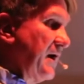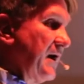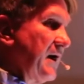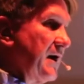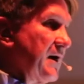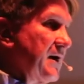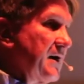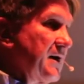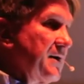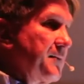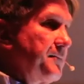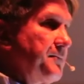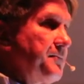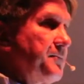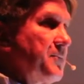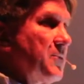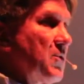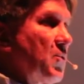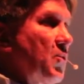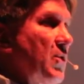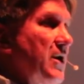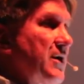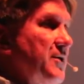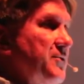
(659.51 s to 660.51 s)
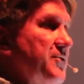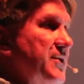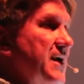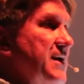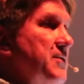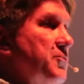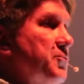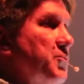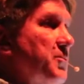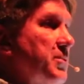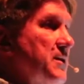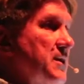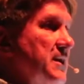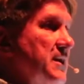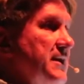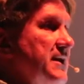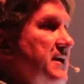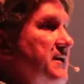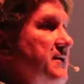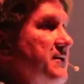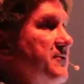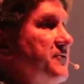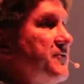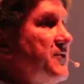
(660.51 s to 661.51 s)
um, where they
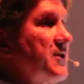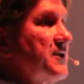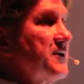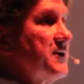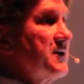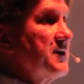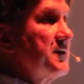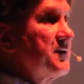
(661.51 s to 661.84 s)
believed